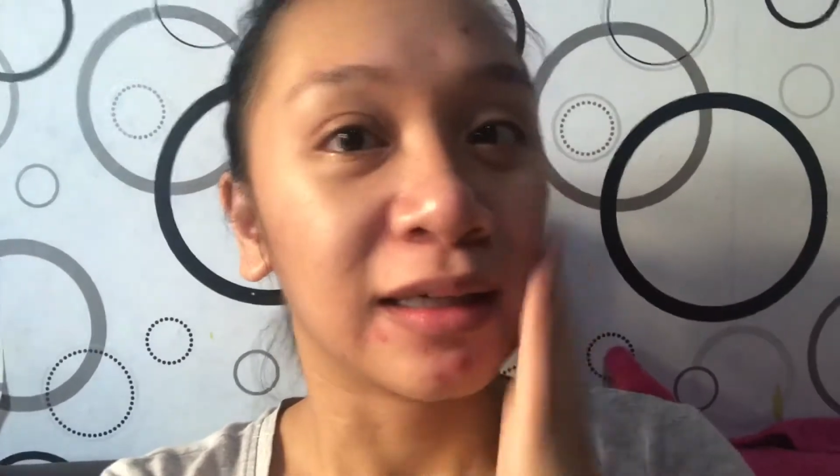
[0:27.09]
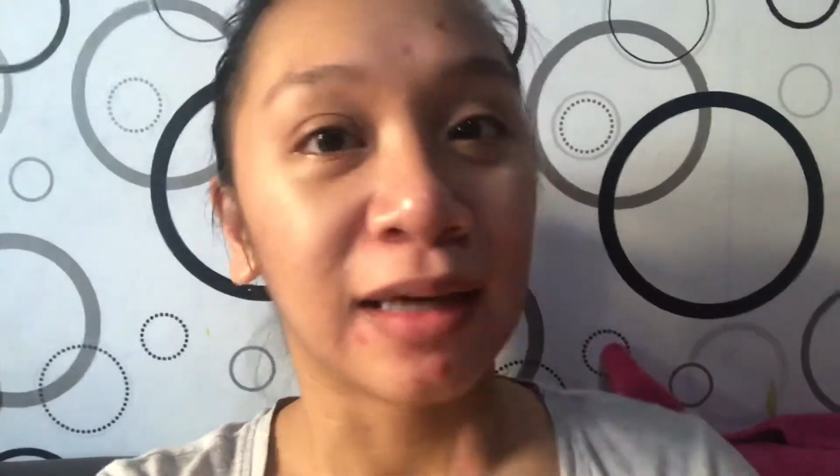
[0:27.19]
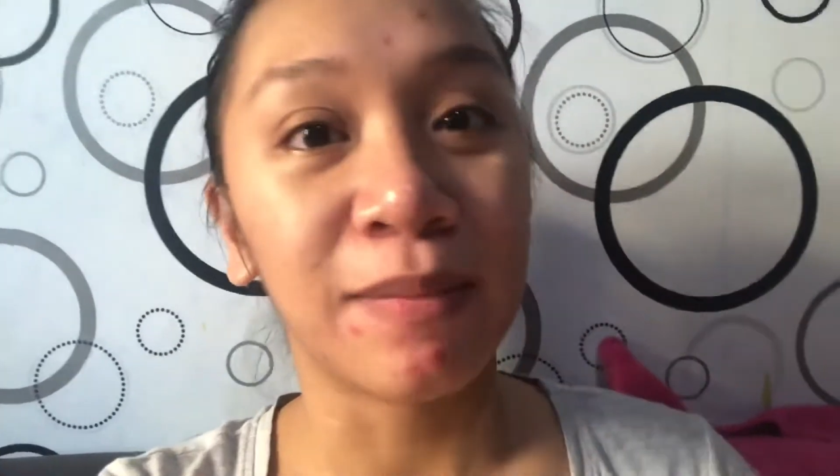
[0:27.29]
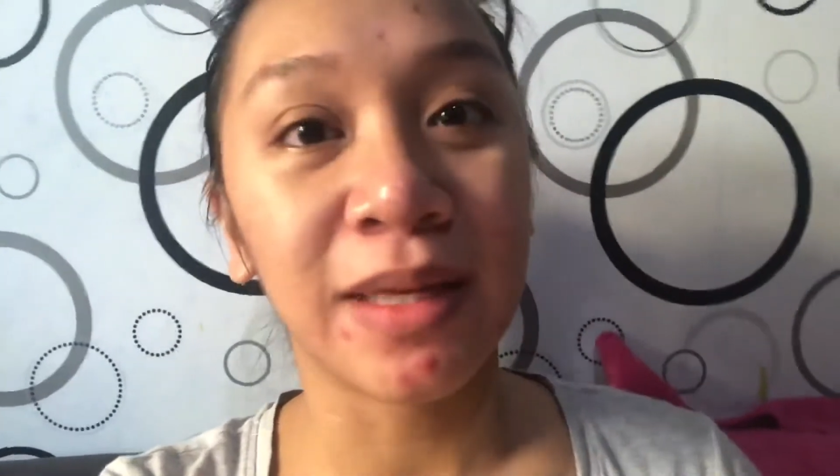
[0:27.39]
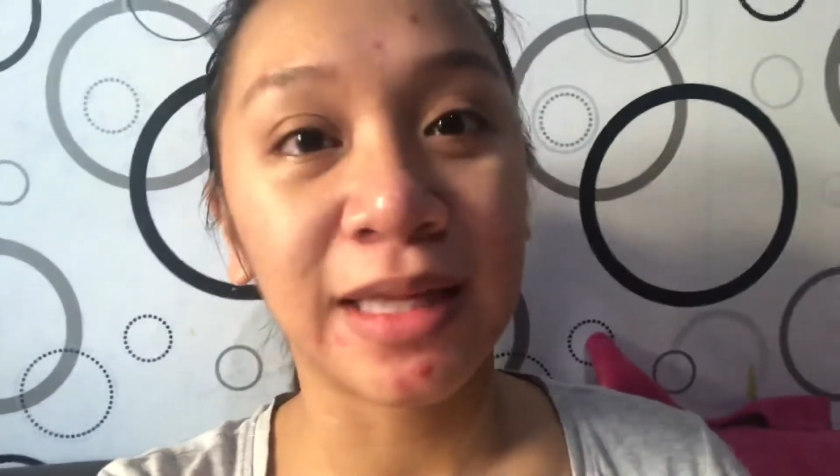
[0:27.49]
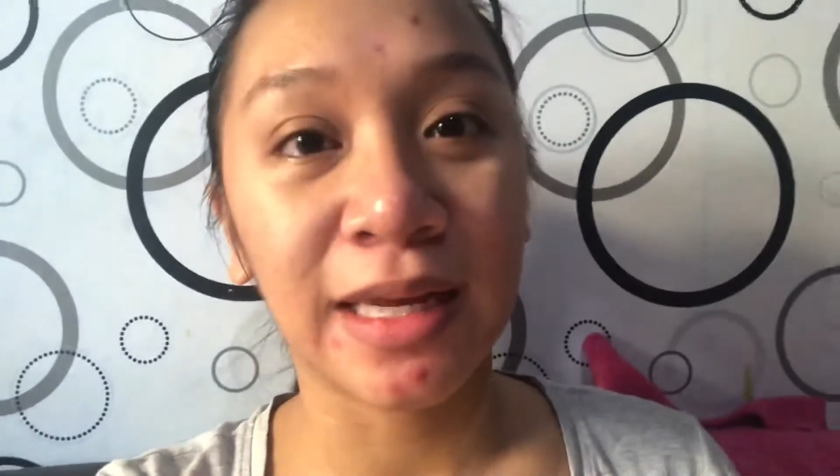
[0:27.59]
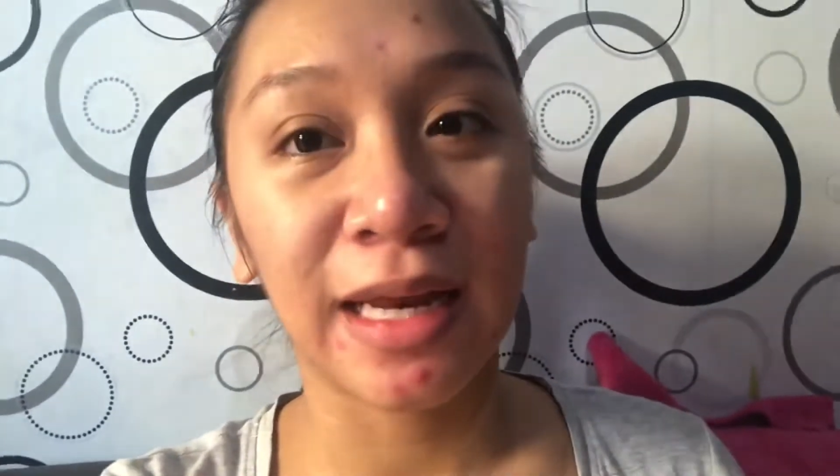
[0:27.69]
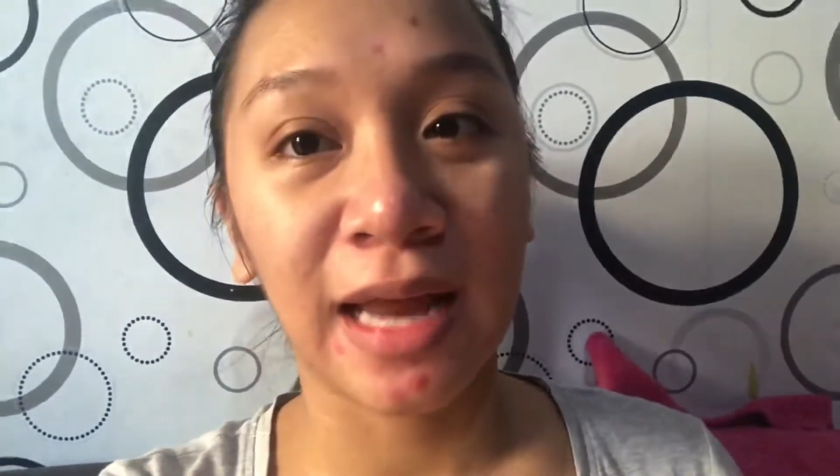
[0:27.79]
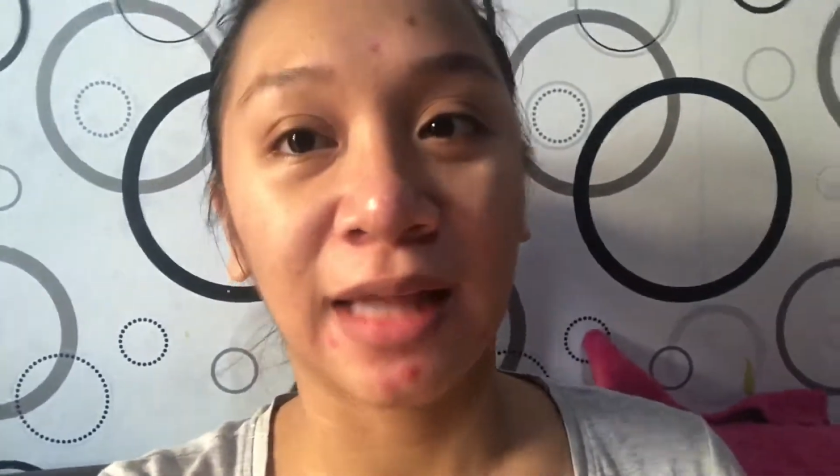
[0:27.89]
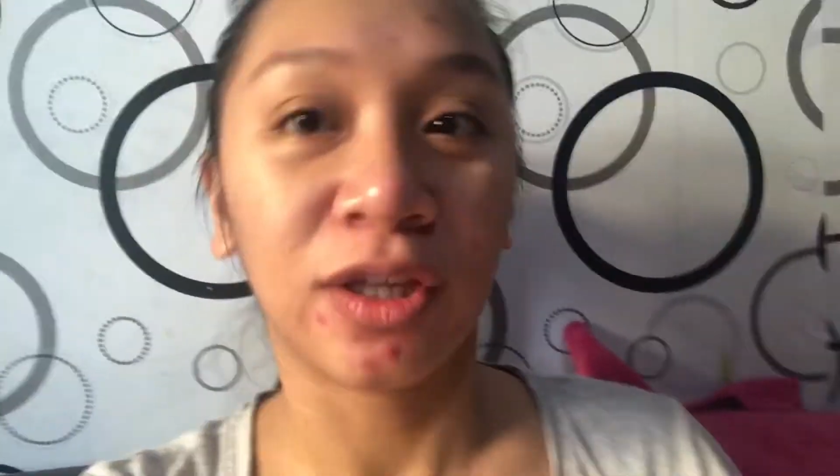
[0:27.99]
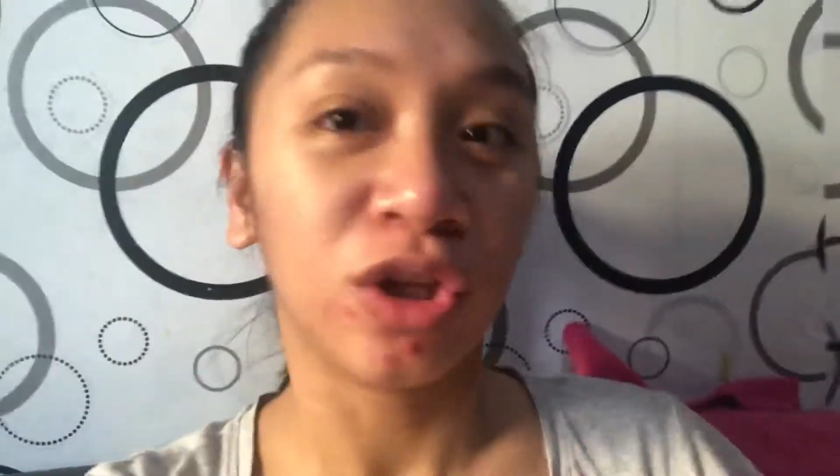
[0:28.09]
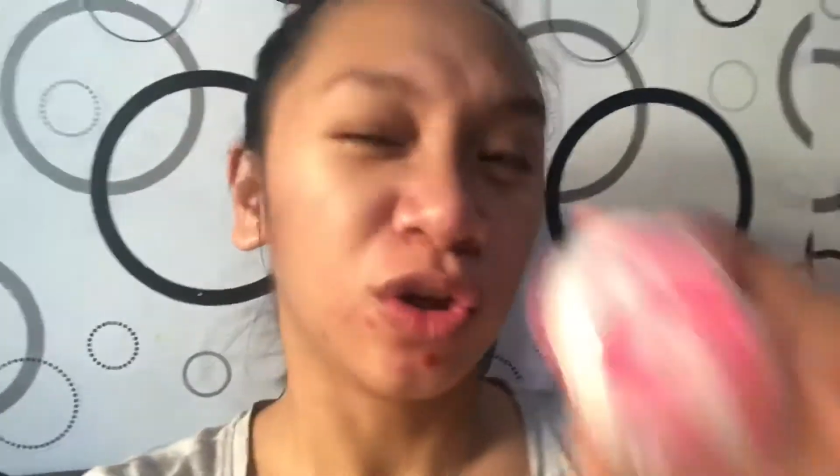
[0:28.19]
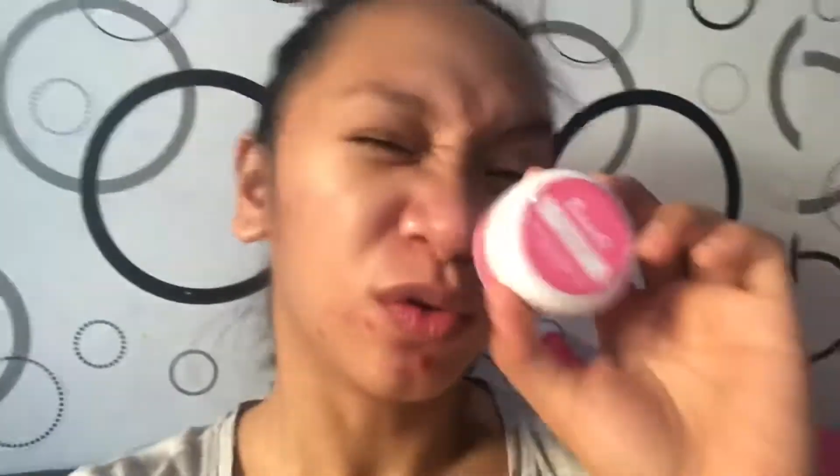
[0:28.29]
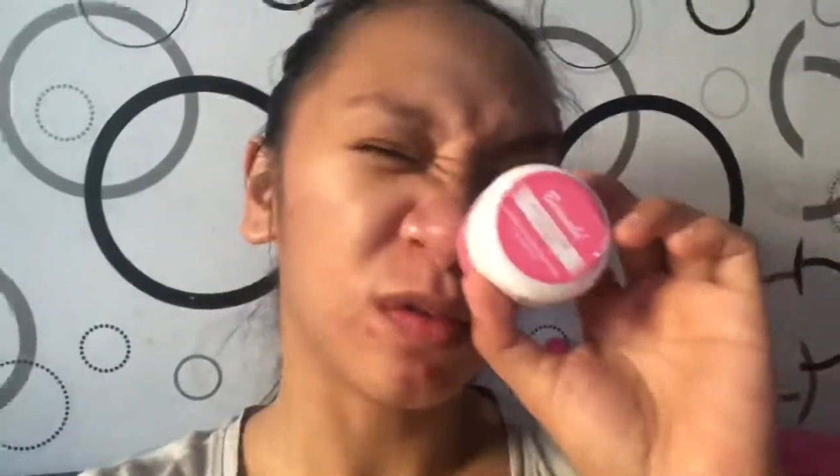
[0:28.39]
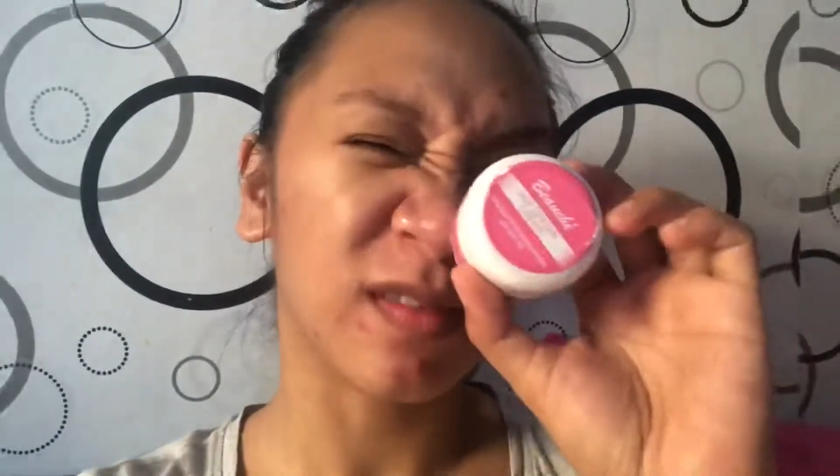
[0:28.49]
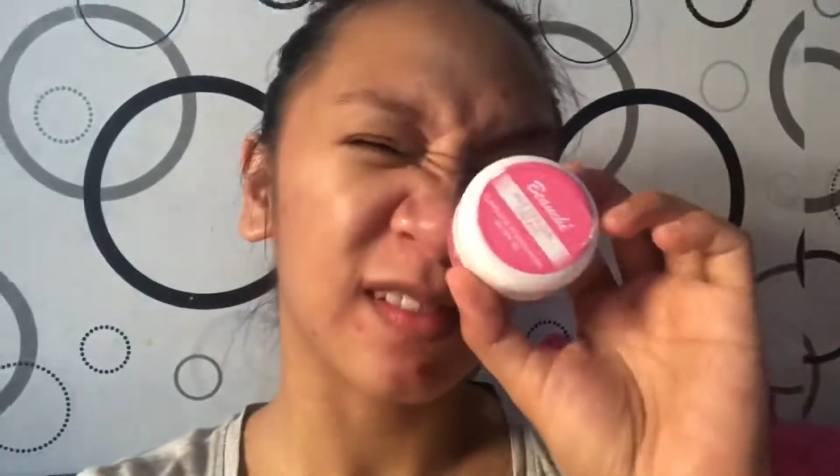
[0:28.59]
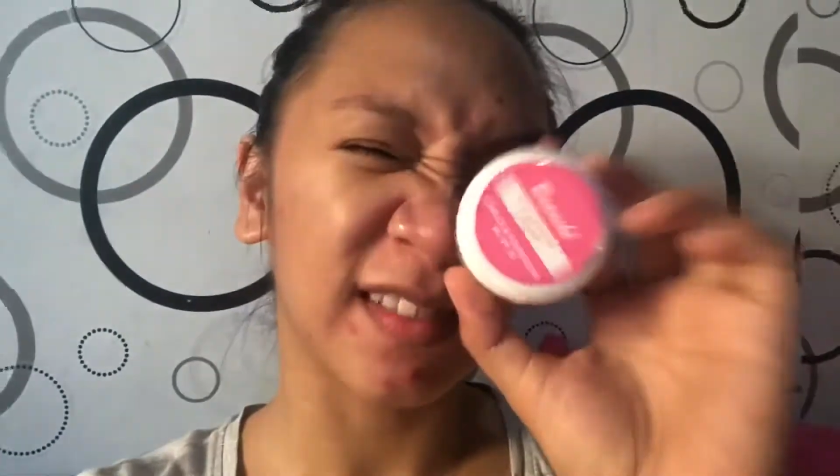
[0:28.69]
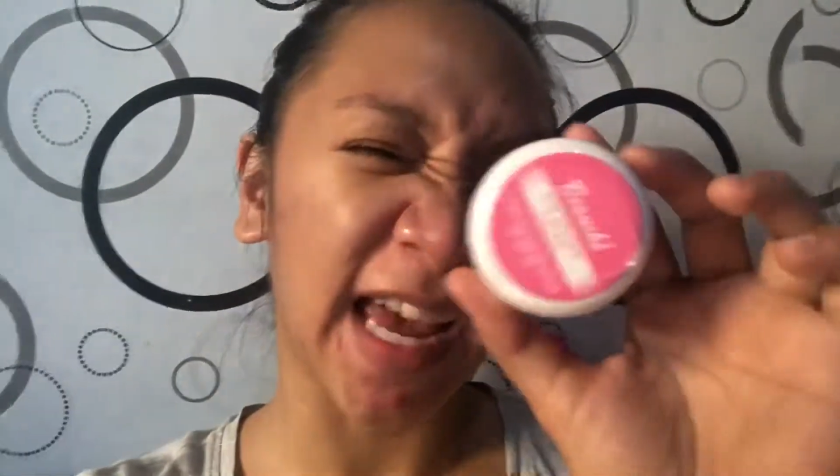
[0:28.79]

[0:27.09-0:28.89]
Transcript: gamitin na natin yung